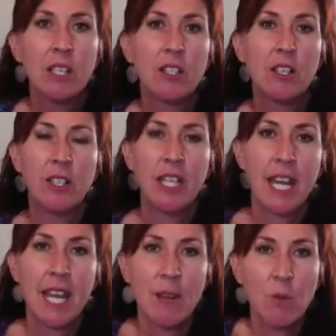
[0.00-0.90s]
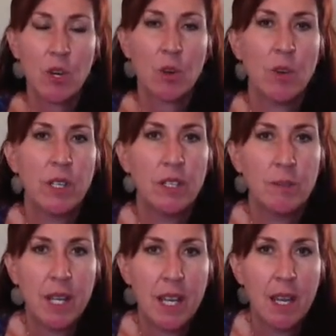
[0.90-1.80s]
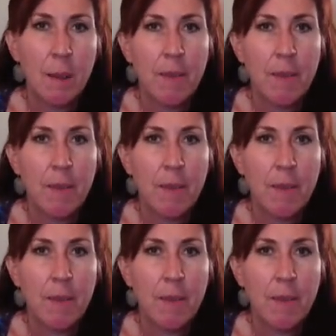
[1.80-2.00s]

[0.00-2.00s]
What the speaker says: So today we are going to be